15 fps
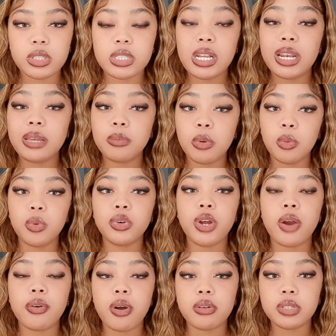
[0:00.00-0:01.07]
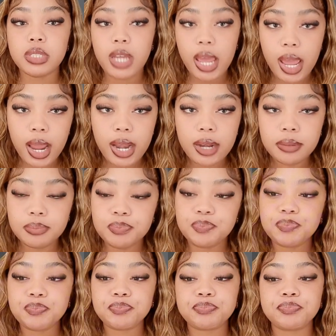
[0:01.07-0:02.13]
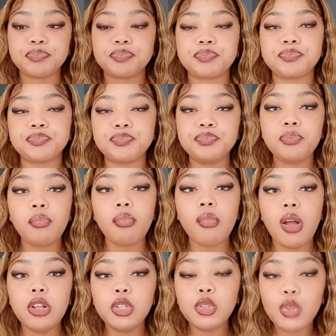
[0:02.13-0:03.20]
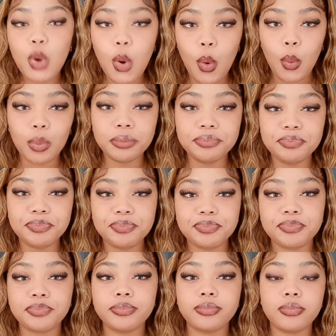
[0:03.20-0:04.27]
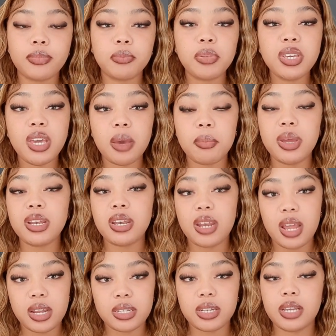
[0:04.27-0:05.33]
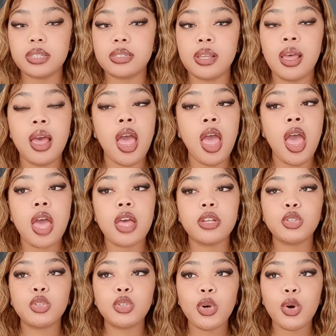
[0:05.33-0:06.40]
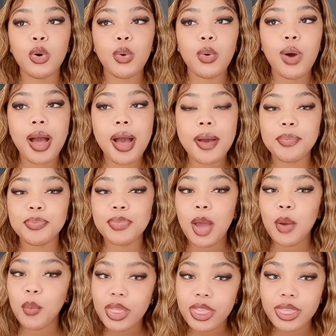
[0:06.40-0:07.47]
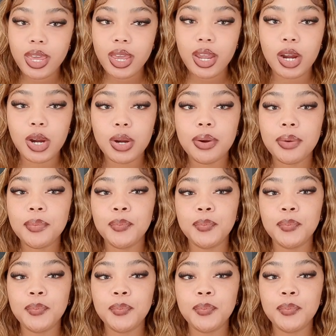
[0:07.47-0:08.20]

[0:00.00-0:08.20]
labor ward around 10. So PM at night, guys. So I went there.